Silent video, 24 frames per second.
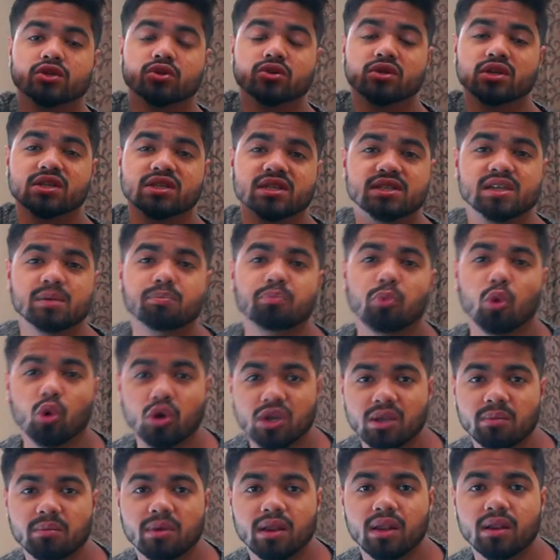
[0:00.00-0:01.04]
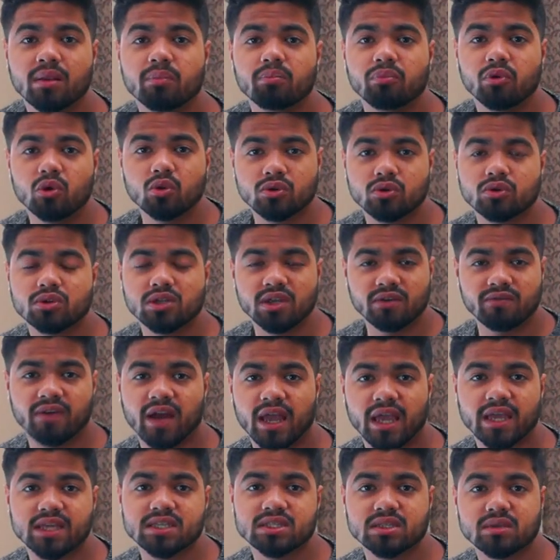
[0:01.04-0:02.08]
So this is a portable Bluetooth
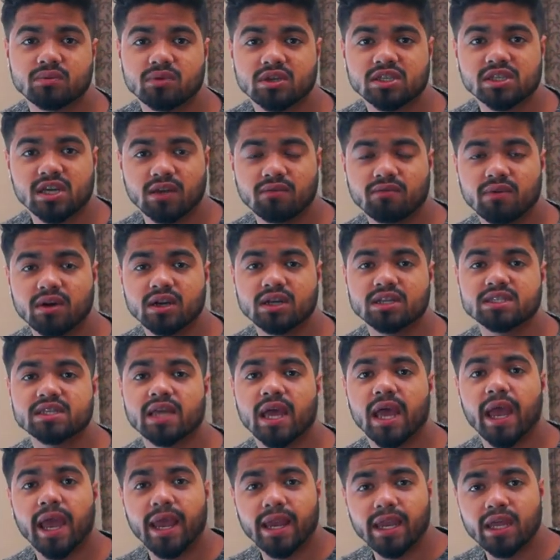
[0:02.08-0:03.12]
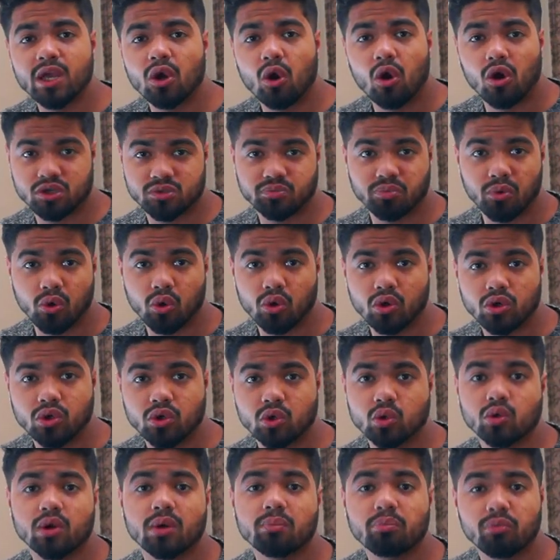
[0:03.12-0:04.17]
device which converts any aux
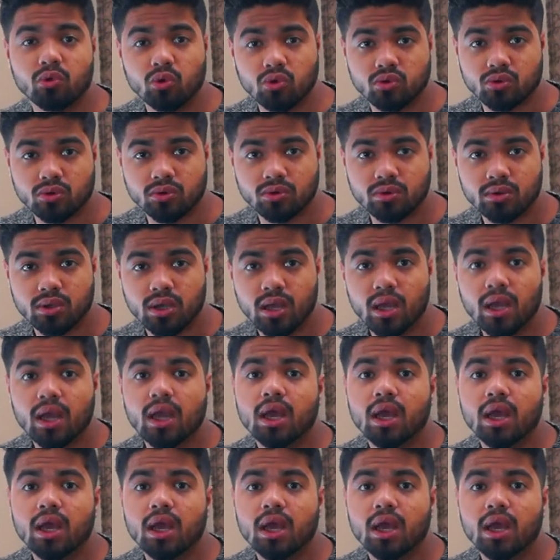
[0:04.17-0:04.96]
port to a Bluetooth.